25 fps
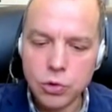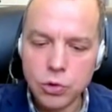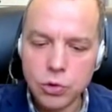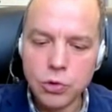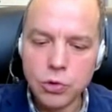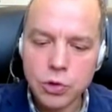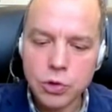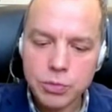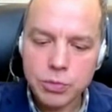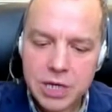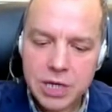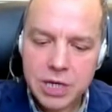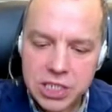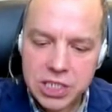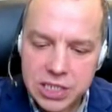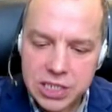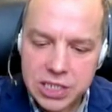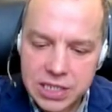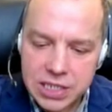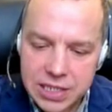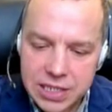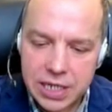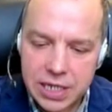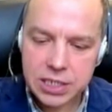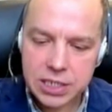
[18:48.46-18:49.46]
not much
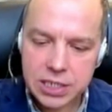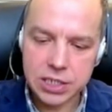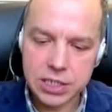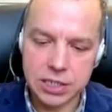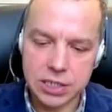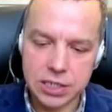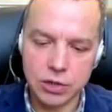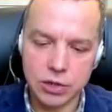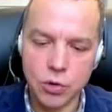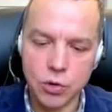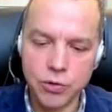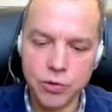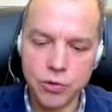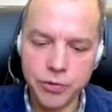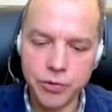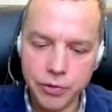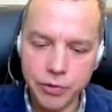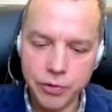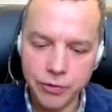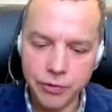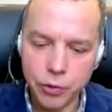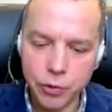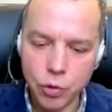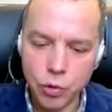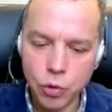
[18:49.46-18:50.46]
discussion of
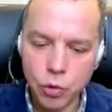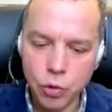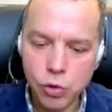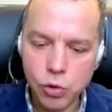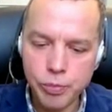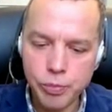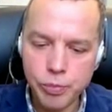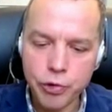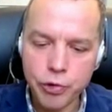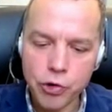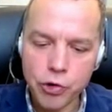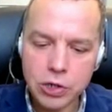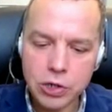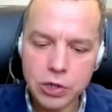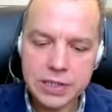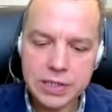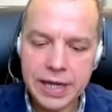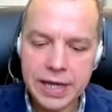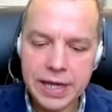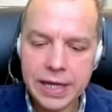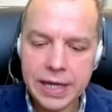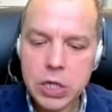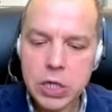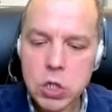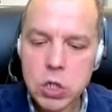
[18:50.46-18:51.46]
all pros
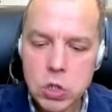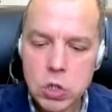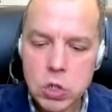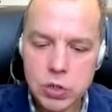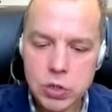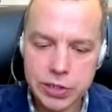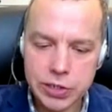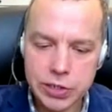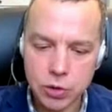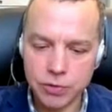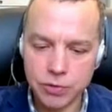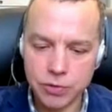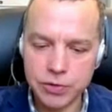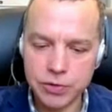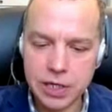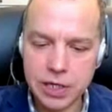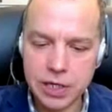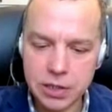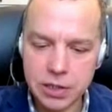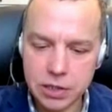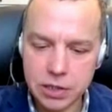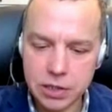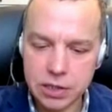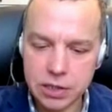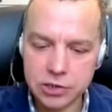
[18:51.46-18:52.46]
and cons of
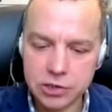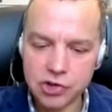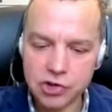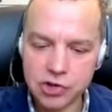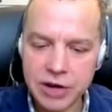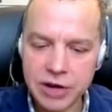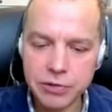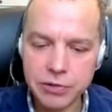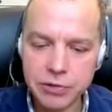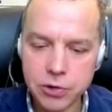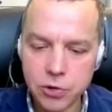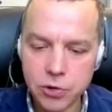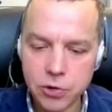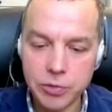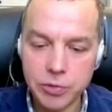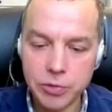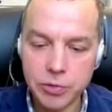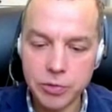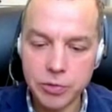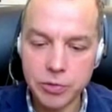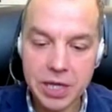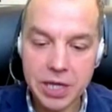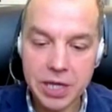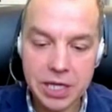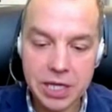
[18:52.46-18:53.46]
that uh, draft law
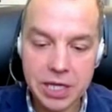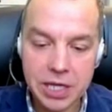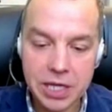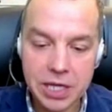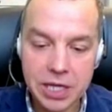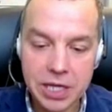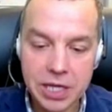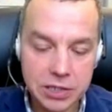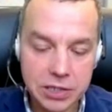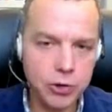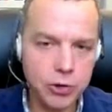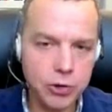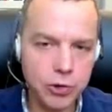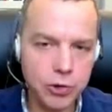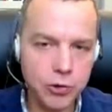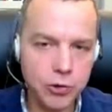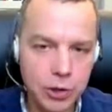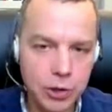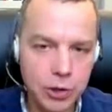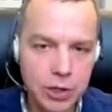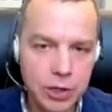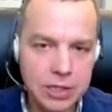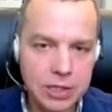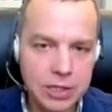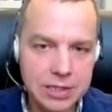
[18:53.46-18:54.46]
because from my point
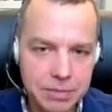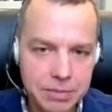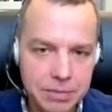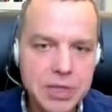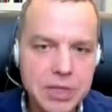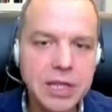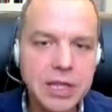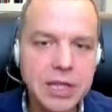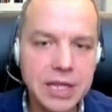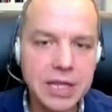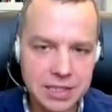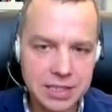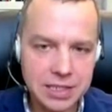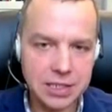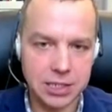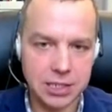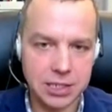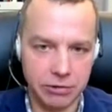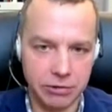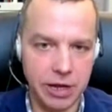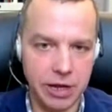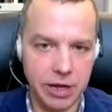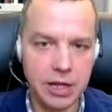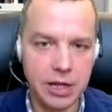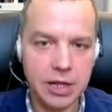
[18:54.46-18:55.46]
of view it's something
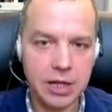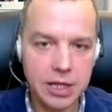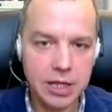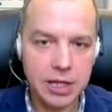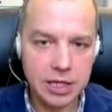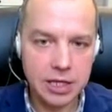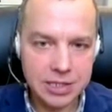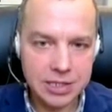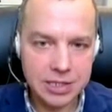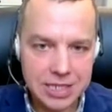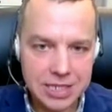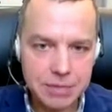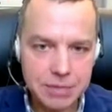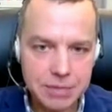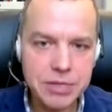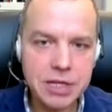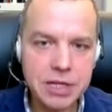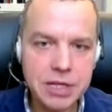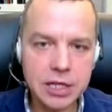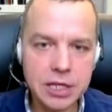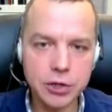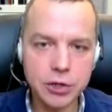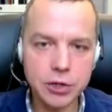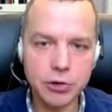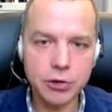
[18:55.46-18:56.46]
necessary it's something
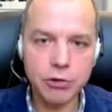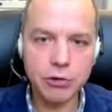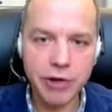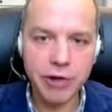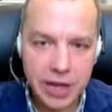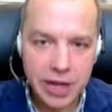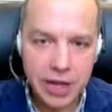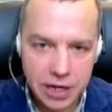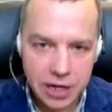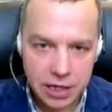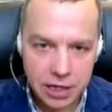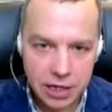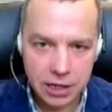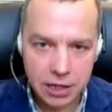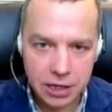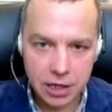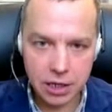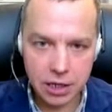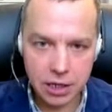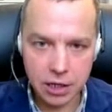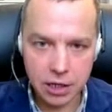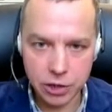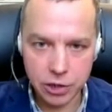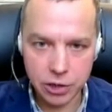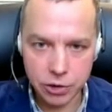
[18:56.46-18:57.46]
that Ukrainian uh,
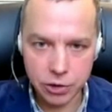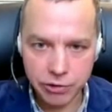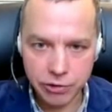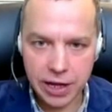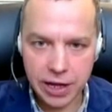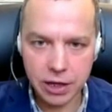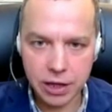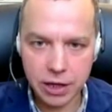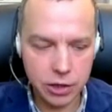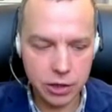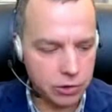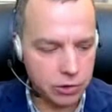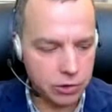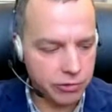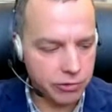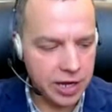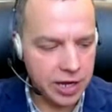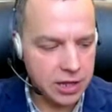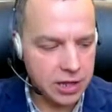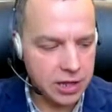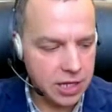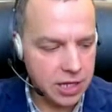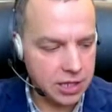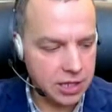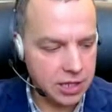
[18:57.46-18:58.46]
Ukraine uh, Ukraine
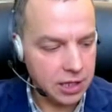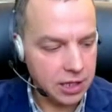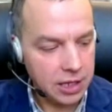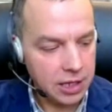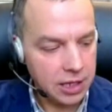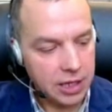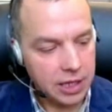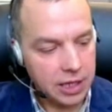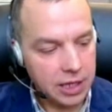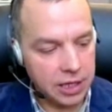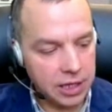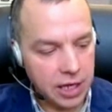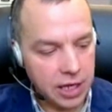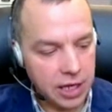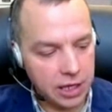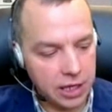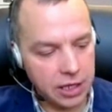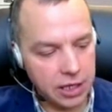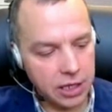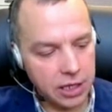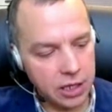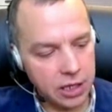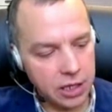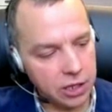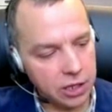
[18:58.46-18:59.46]
need and
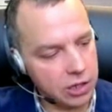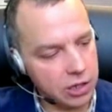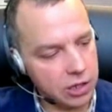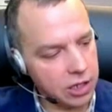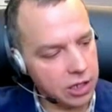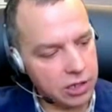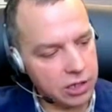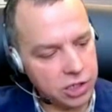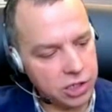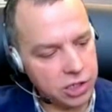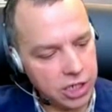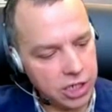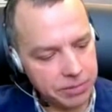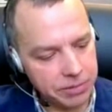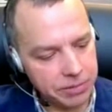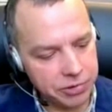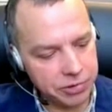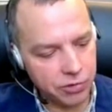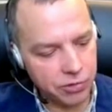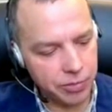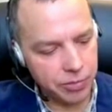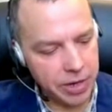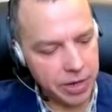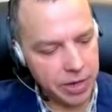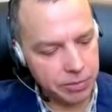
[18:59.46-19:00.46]
in in the chapter of
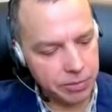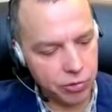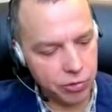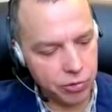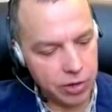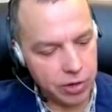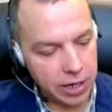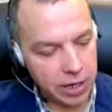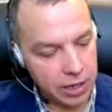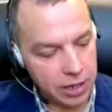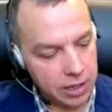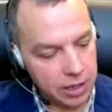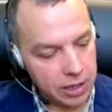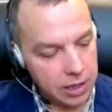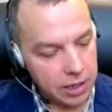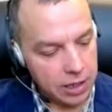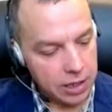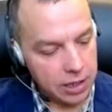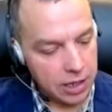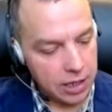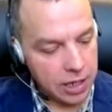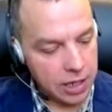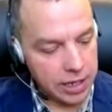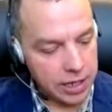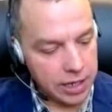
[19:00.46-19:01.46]
my book
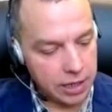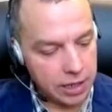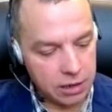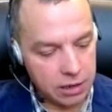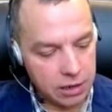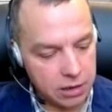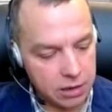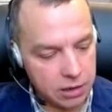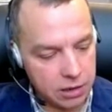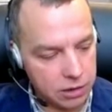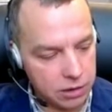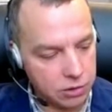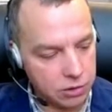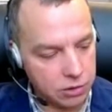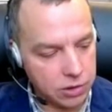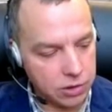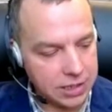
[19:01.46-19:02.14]
I uh, not